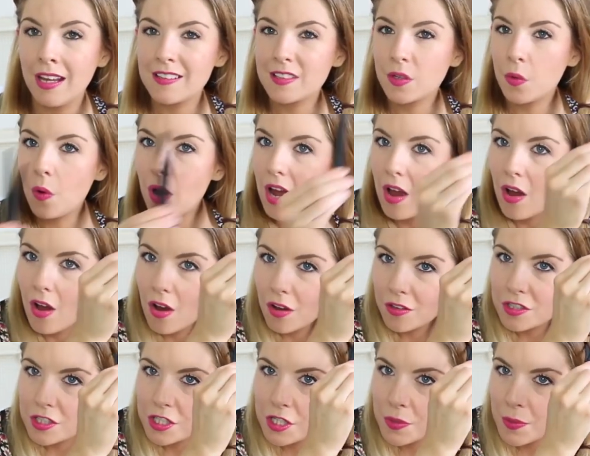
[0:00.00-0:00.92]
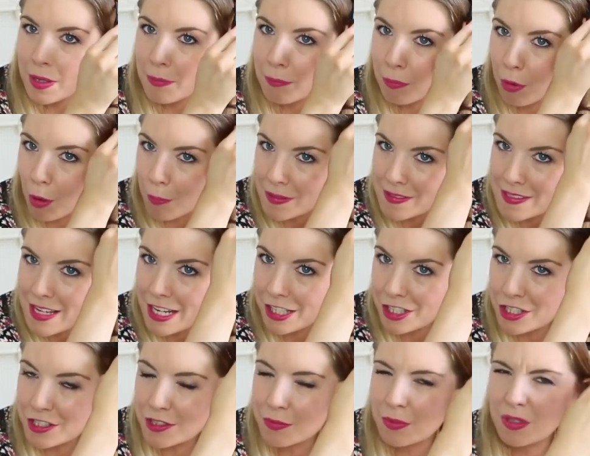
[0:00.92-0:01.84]
It's quite hard to do it in proper
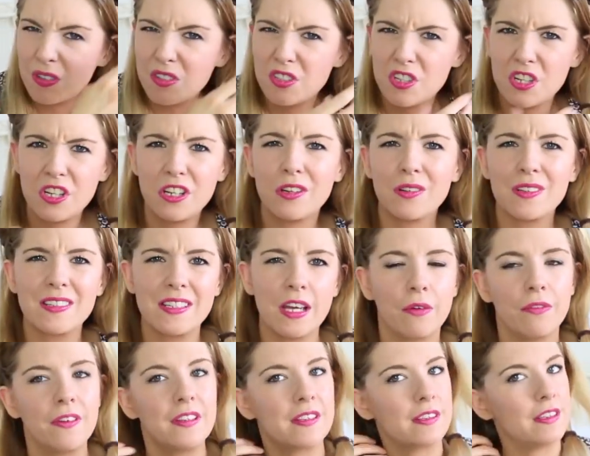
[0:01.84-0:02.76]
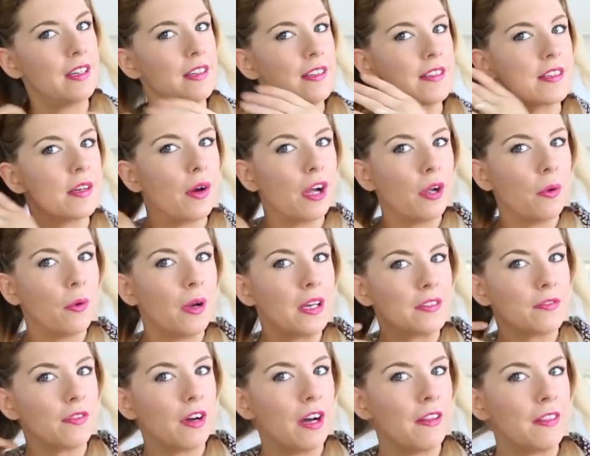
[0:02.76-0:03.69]
sections when you're doing it yourself, isn't it? So I
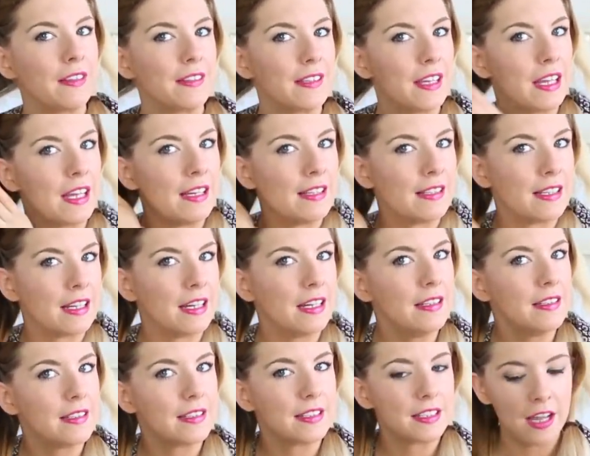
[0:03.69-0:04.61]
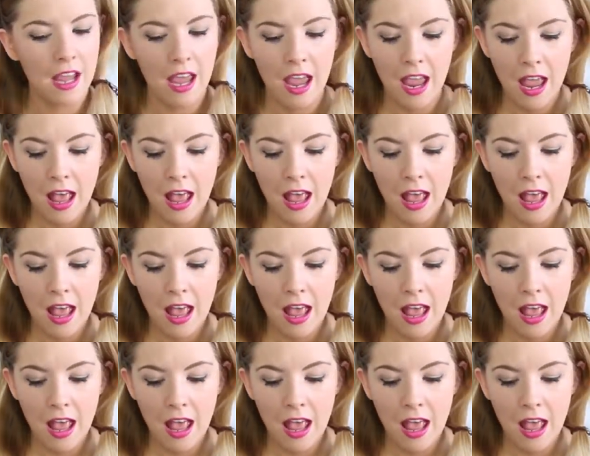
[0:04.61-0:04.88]
always find this easiest.